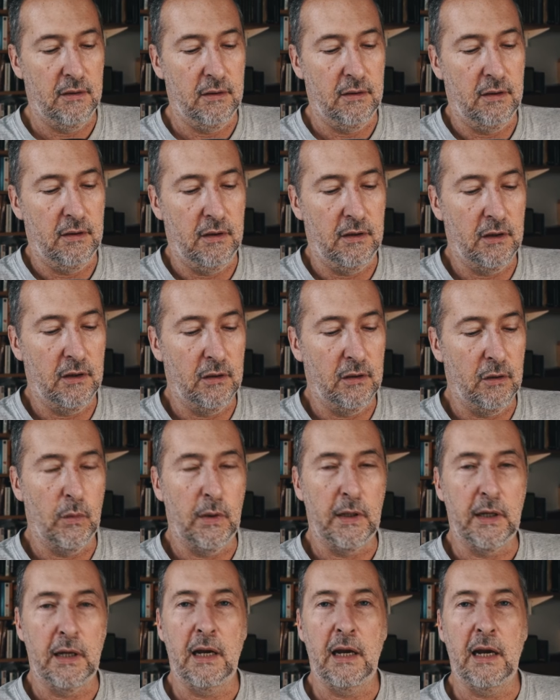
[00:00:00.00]
I don't know
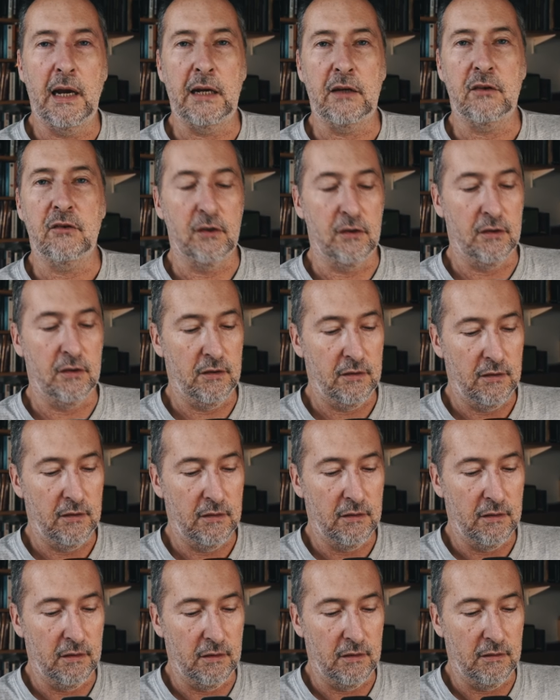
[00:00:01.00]
why actions
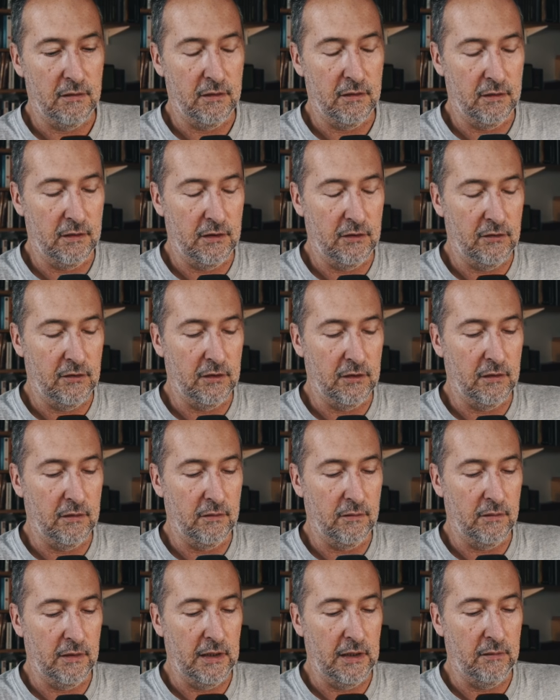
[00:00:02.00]
is
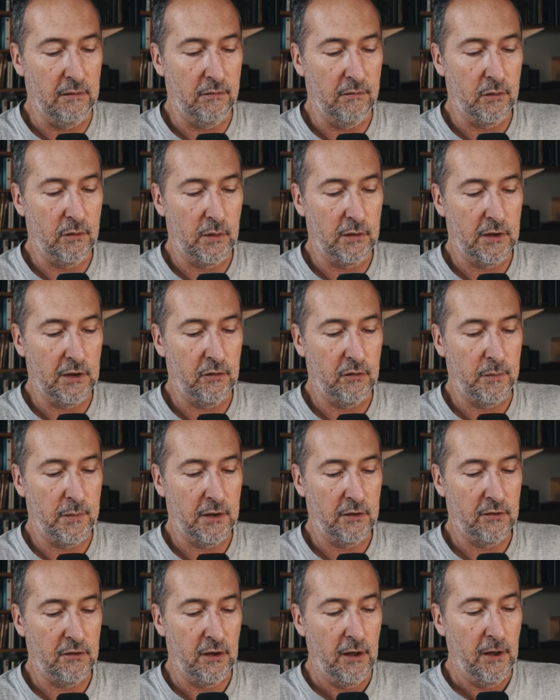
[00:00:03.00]
in quotation
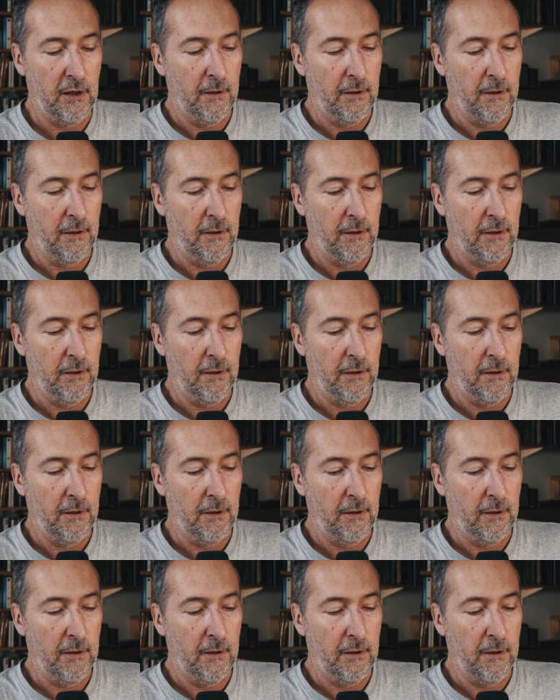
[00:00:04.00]
marks.